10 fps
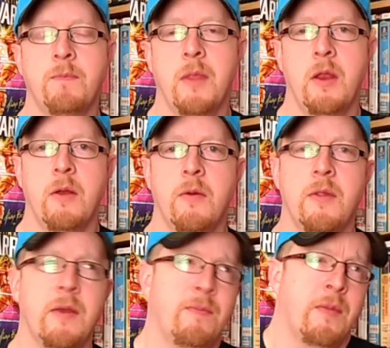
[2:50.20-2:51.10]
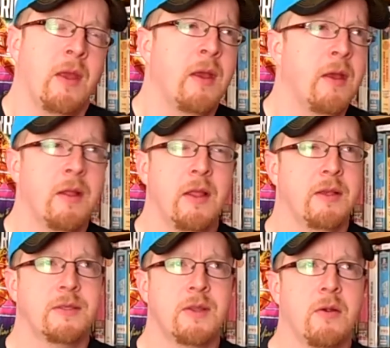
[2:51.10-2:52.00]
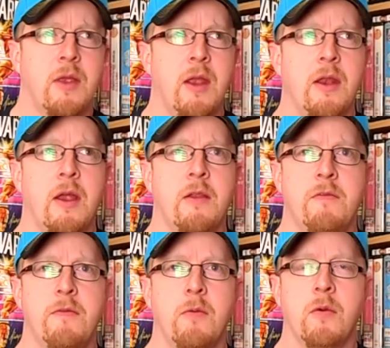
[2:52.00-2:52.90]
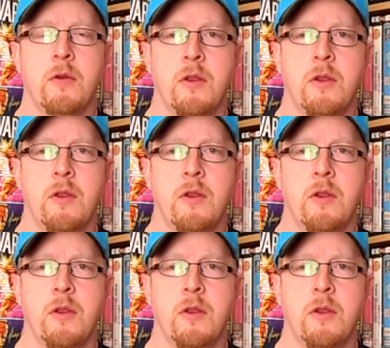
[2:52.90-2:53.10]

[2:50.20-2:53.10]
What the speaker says: you know, and then, like, Starrcade 94,